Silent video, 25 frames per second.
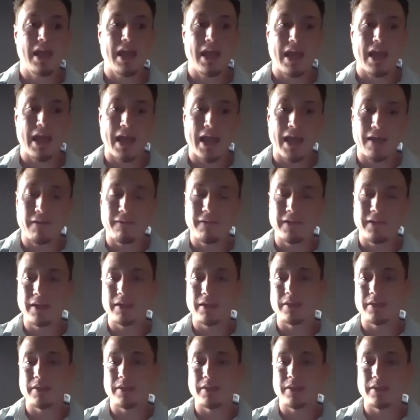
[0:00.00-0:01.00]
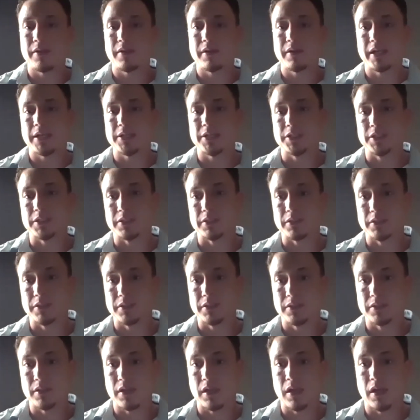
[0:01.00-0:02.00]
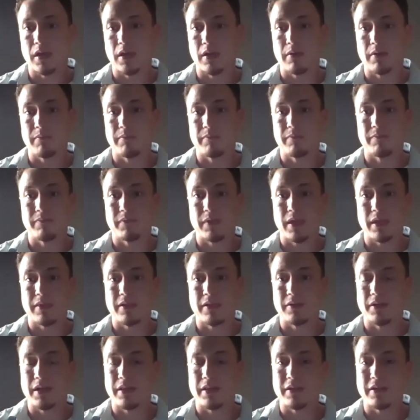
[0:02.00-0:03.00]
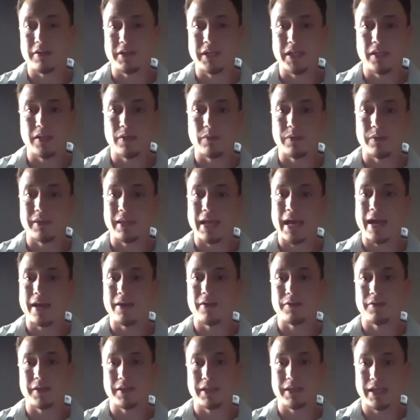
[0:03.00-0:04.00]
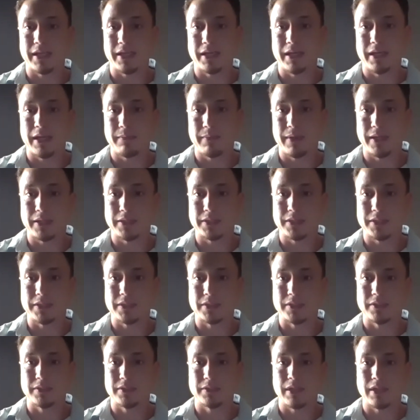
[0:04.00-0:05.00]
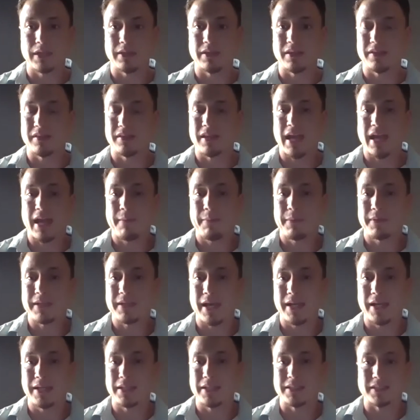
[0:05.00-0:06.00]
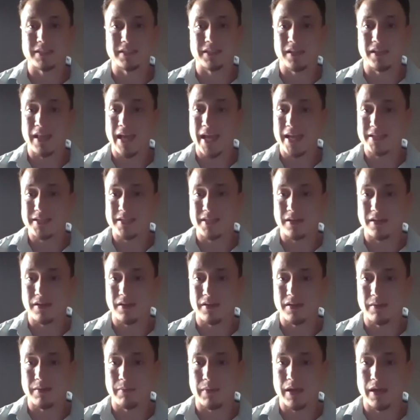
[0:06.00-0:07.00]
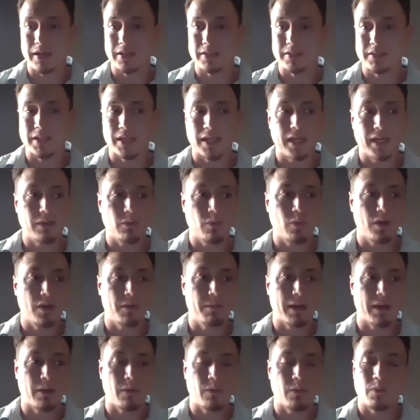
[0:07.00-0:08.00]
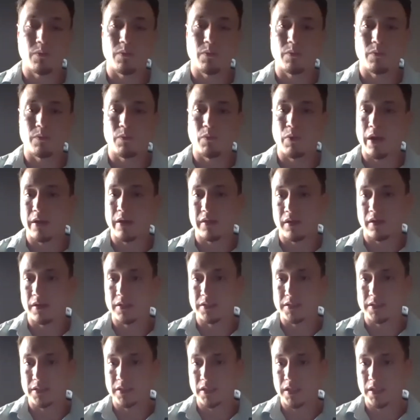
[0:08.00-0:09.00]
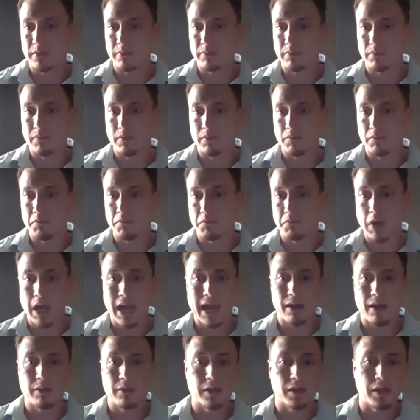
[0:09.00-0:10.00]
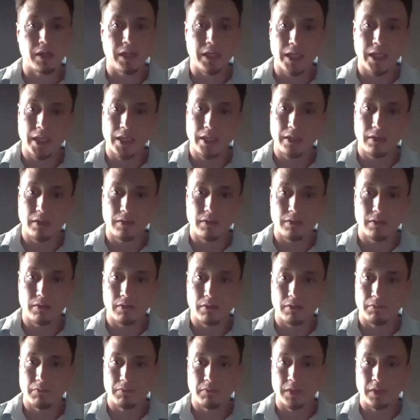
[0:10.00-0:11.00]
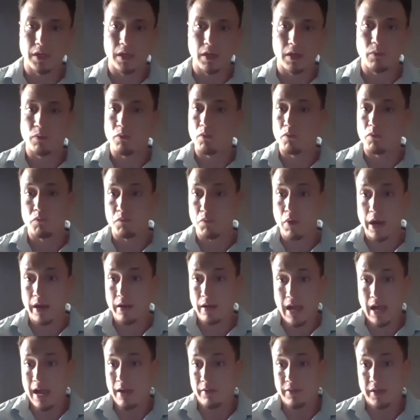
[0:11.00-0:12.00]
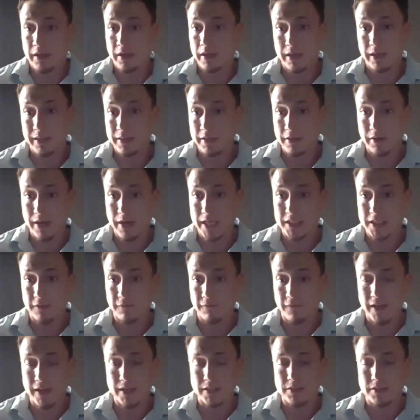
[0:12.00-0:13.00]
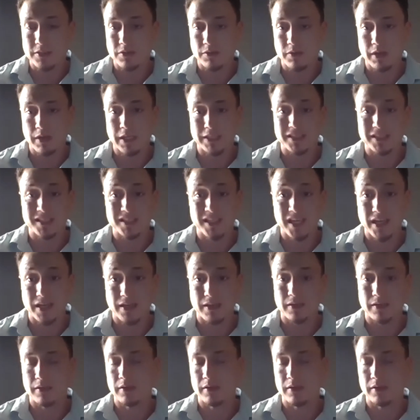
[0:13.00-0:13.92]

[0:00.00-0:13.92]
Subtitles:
heavy into their addictions, and they're dealing with that on the day-to-day basis. The hepatitis is the last thing on their minds. They got to worry about where they're going to sleep, how they're going to eat, how they're going to get their next fix so they're not sick.